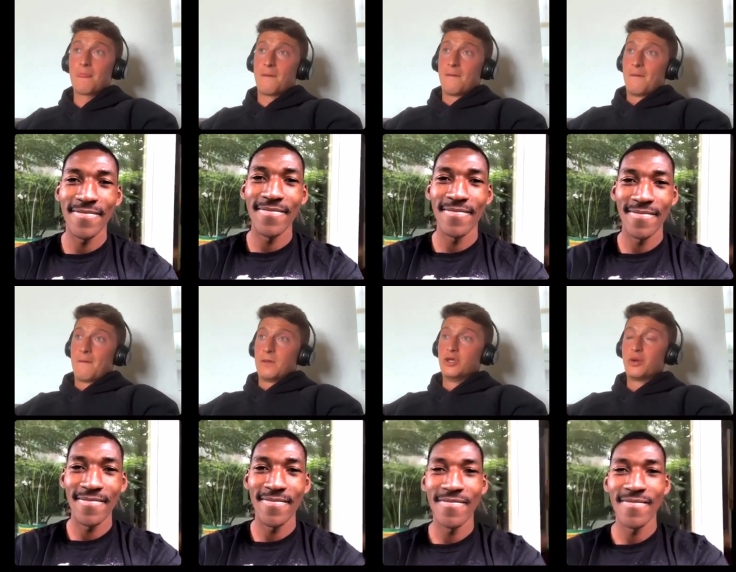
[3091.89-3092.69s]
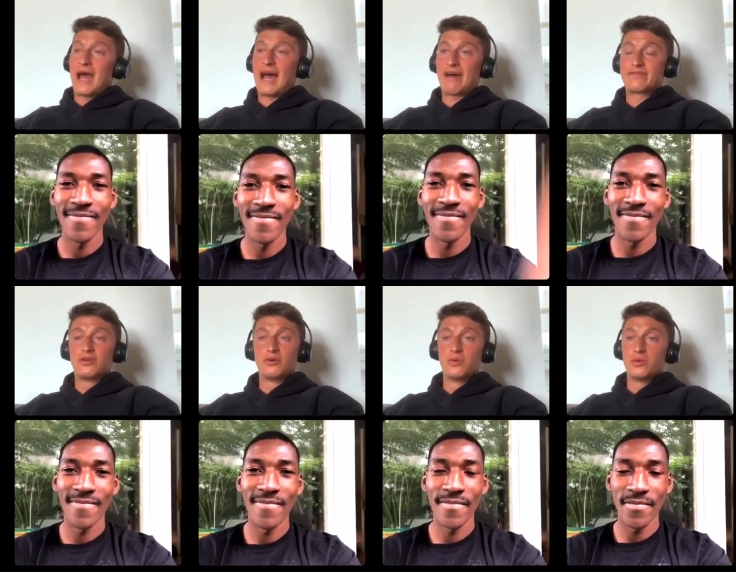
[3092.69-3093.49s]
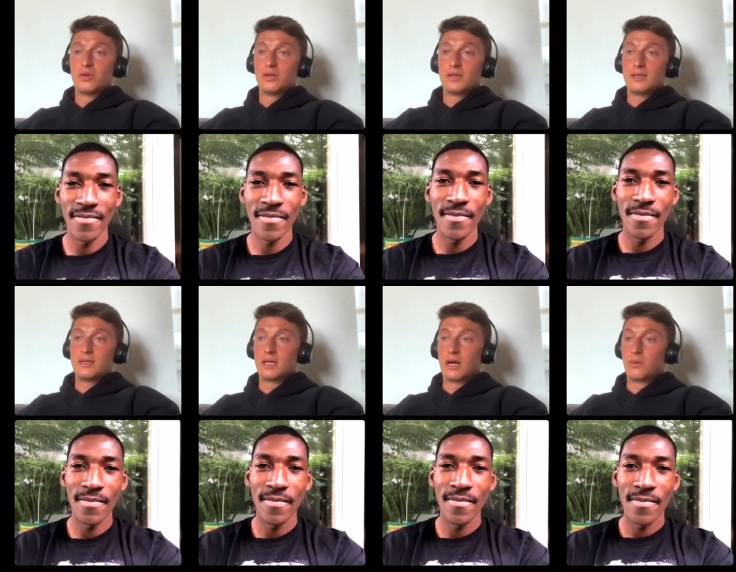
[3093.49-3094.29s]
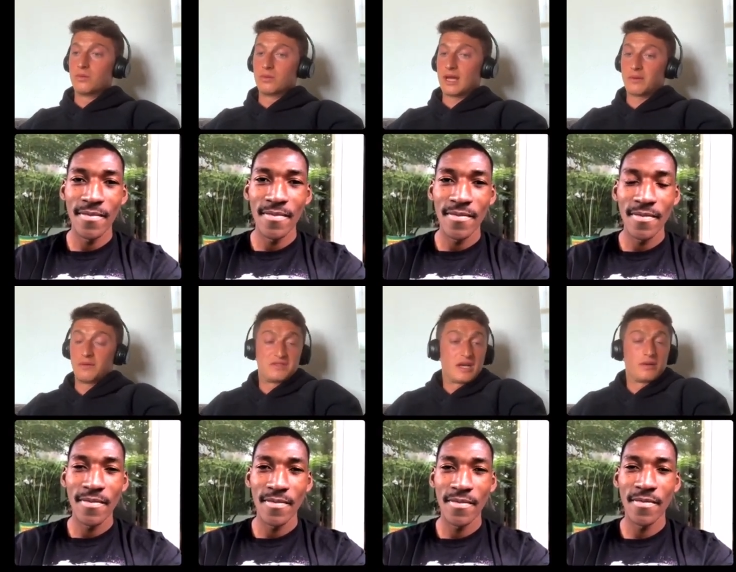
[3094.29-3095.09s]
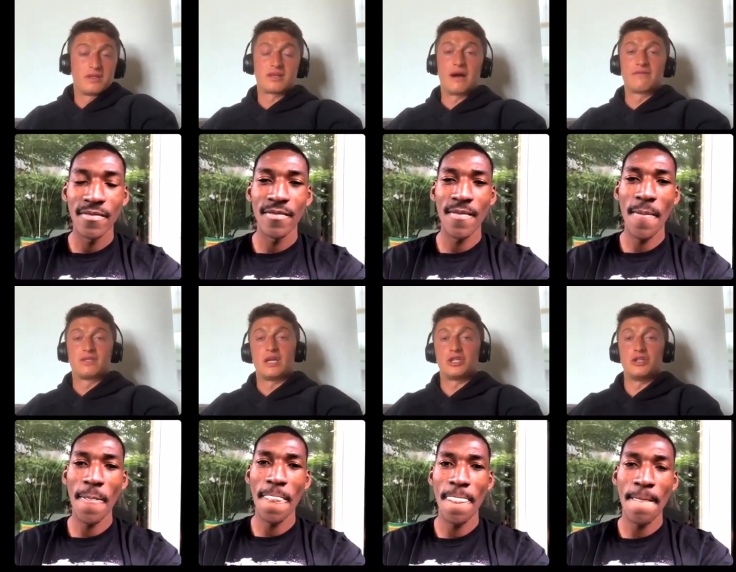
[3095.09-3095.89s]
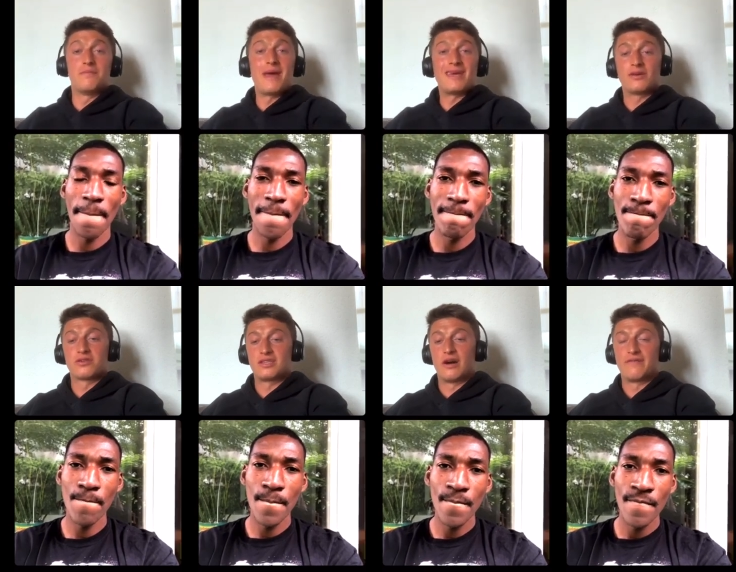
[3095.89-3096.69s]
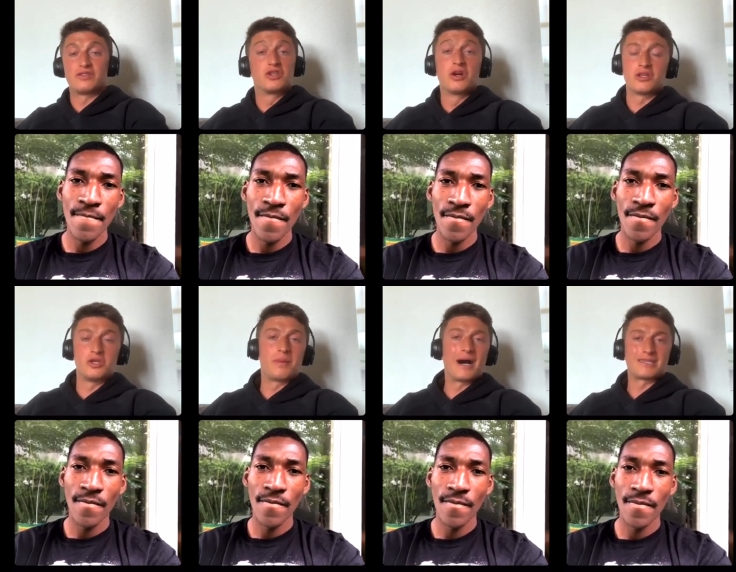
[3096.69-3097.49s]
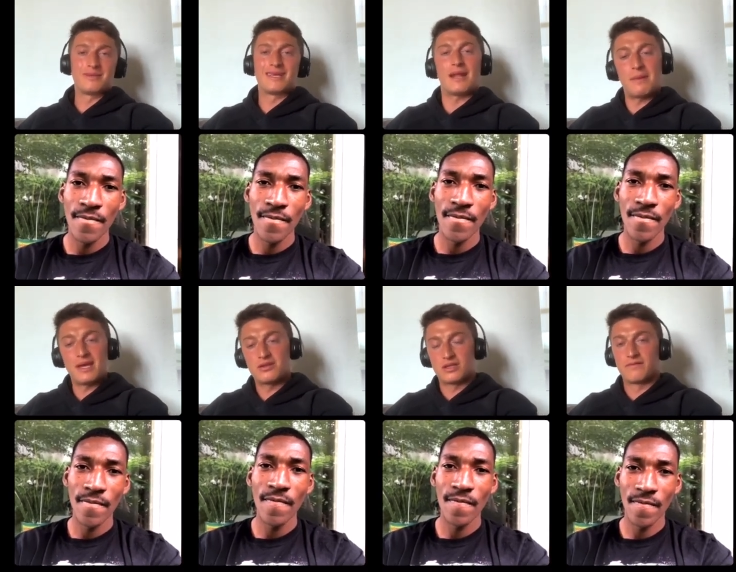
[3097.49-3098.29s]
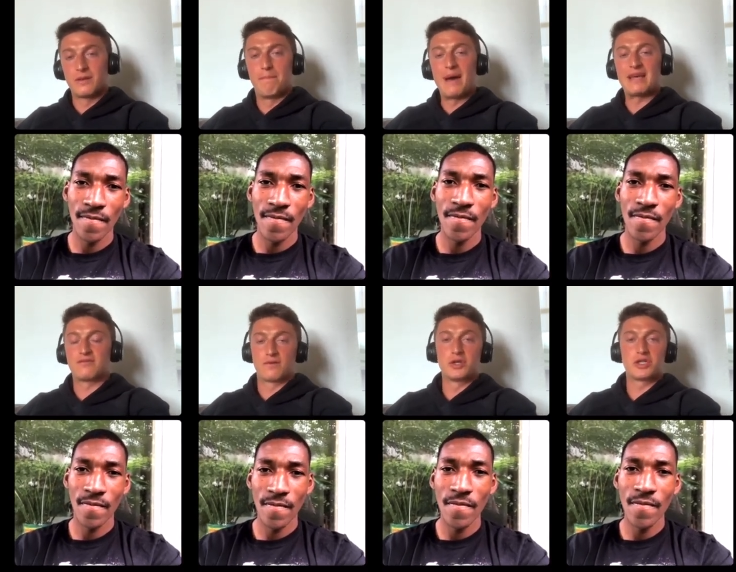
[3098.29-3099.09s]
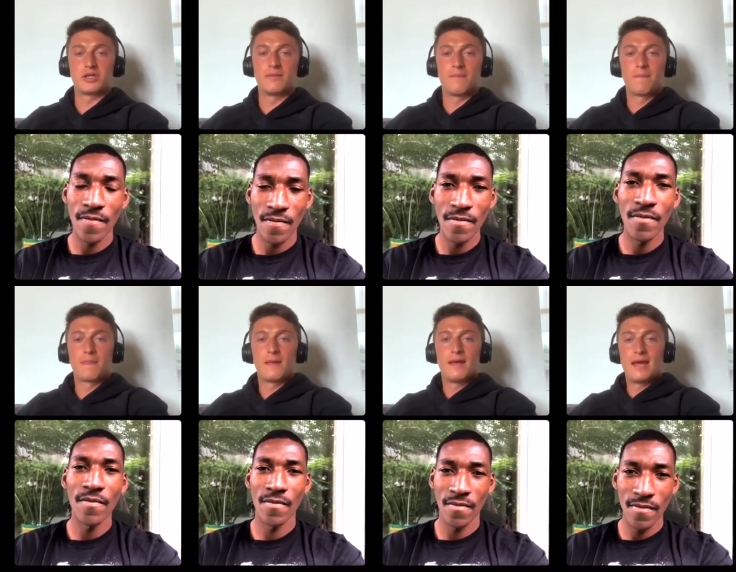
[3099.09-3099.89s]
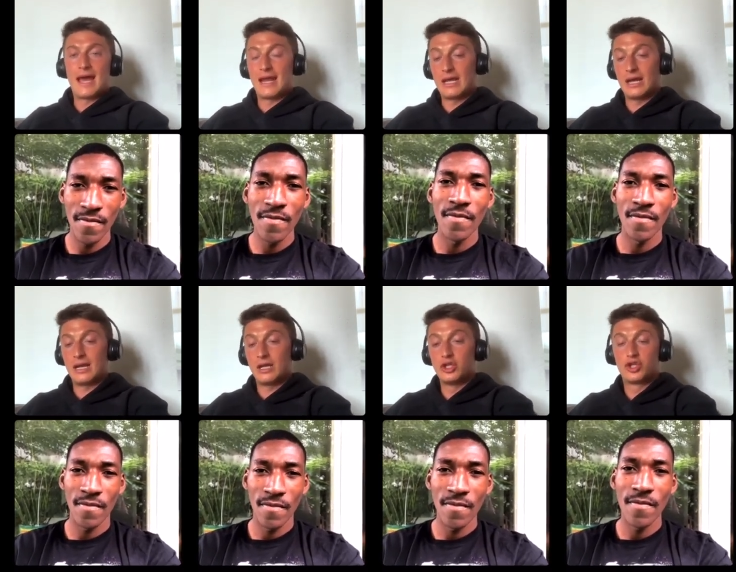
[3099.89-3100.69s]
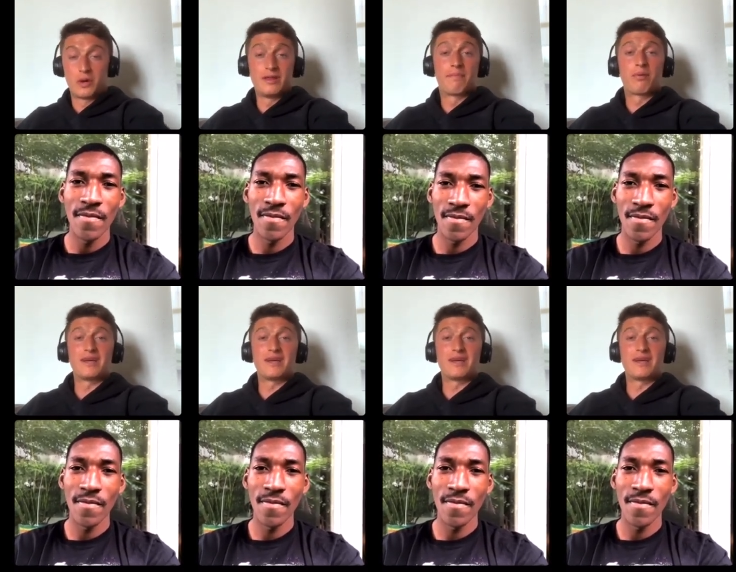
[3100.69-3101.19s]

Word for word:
Speaker 1: you have to you know like we've said in this conversation you make yourself as good as you possibly can make yourself the best version and and enjoy the present